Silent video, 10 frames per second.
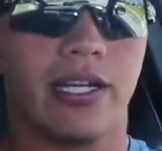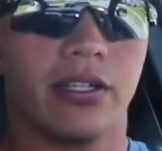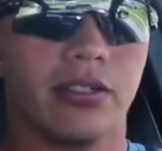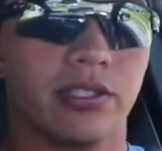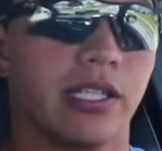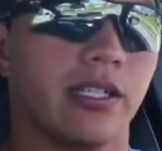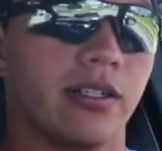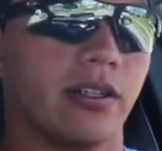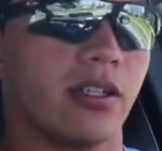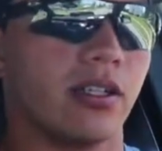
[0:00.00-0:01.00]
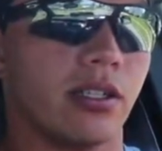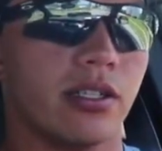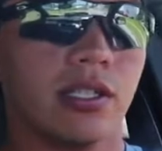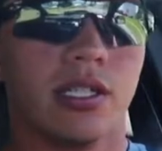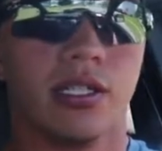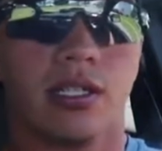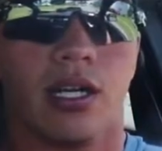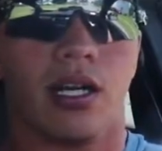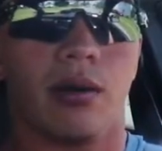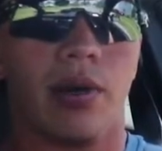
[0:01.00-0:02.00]
I know as a hitter and
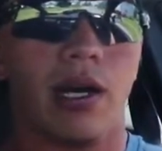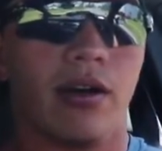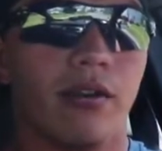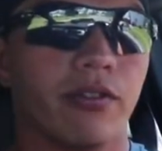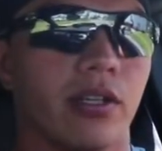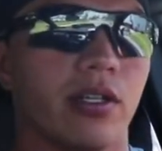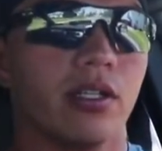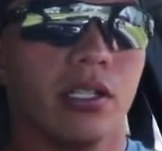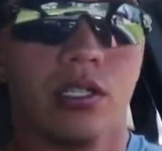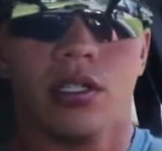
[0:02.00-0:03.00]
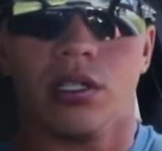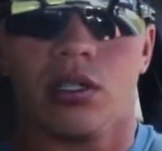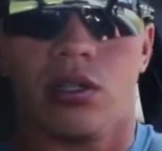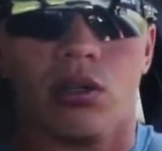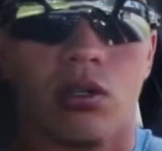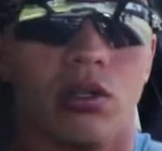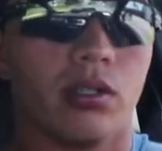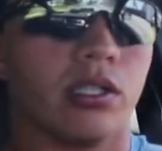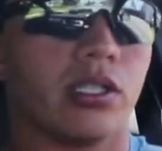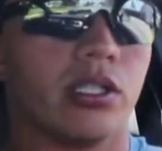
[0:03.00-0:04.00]
learn. However,
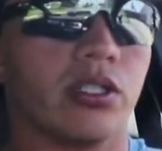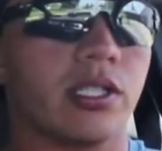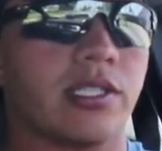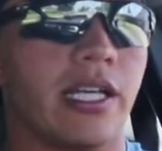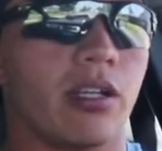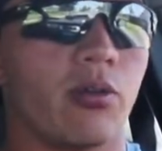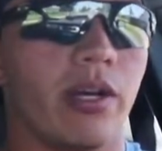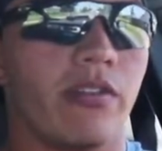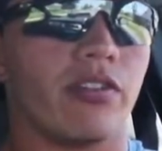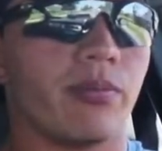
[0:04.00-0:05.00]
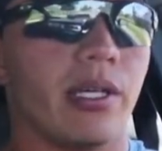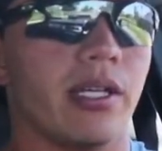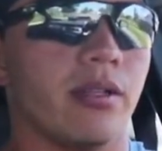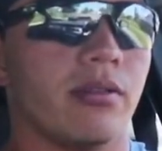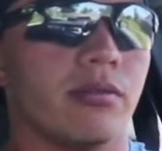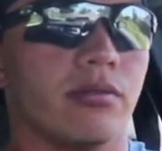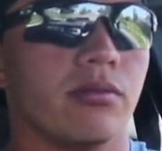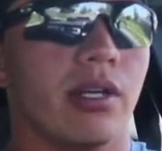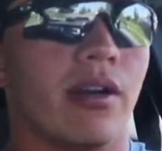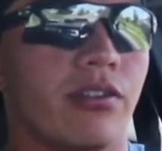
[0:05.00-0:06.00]
you could take away from it
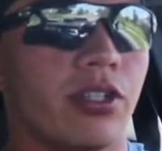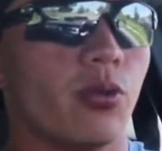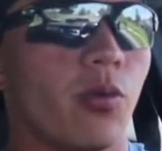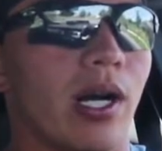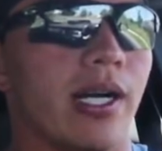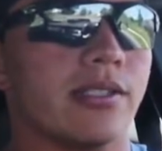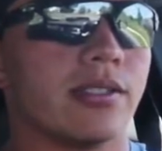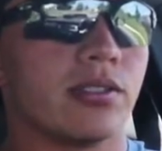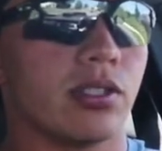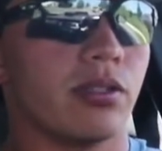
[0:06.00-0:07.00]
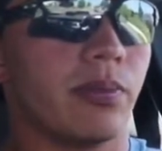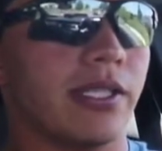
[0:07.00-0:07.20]
whatever you want. So